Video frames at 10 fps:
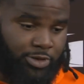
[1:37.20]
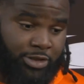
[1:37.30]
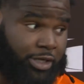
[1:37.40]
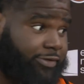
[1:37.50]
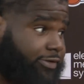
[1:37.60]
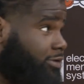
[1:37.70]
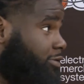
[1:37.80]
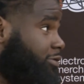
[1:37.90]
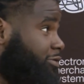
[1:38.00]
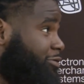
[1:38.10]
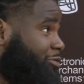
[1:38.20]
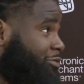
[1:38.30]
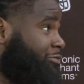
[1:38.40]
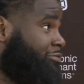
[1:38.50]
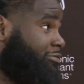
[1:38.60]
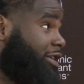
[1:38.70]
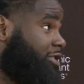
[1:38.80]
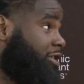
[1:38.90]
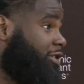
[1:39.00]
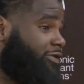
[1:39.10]
It's enough.
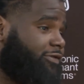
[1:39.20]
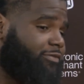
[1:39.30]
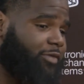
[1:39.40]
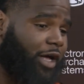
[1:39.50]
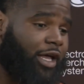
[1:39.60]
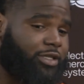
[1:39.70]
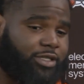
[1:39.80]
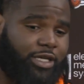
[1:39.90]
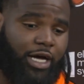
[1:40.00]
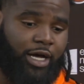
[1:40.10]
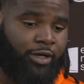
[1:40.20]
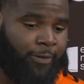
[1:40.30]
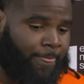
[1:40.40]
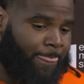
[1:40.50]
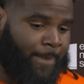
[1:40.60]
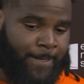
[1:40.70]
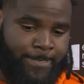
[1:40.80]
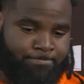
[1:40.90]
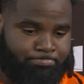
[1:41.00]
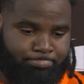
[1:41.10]
That's enough, honestly.
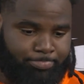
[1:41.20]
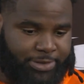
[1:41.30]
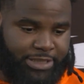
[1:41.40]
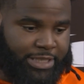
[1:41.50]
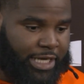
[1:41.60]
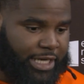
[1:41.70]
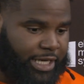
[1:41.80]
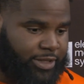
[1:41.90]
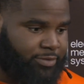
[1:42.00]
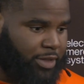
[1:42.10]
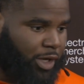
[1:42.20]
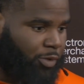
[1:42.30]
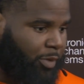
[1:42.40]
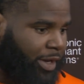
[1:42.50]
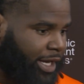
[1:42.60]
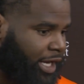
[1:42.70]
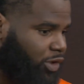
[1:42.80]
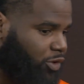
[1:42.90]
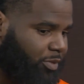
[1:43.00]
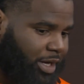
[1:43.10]
Just stand together. One man can't
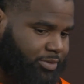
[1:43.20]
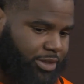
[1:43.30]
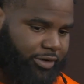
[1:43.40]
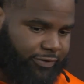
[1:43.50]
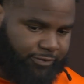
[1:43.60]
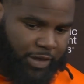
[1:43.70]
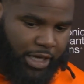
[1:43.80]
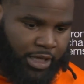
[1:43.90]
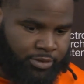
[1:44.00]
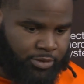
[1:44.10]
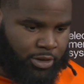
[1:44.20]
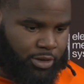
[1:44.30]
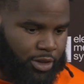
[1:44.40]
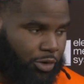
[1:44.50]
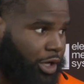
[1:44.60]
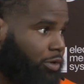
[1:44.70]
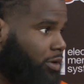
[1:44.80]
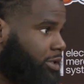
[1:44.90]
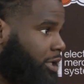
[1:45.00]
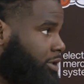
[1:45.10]
do it by himself. No
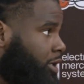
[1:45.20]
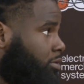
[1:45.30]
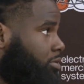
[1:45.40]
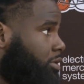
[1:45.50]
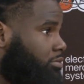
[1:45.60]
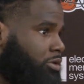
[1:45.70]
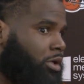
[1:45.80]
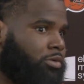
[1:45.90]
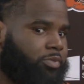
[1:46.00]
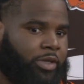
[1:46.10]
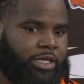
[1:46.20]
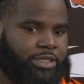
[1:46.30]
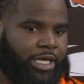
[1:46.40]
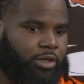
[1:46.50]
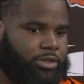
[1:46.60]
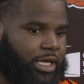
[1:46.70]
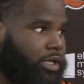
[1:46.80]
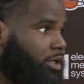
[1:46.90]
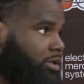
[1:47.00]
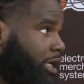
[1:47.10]
heroes out there. No, playing sound
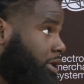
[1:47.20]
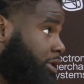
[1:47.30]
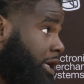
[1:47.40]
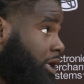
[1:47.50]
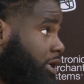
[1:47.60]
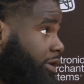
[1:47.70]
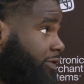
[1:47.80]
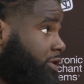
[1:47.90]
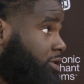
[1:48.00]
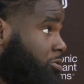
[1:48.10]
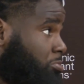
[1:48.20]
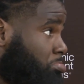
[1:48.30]
technique defense.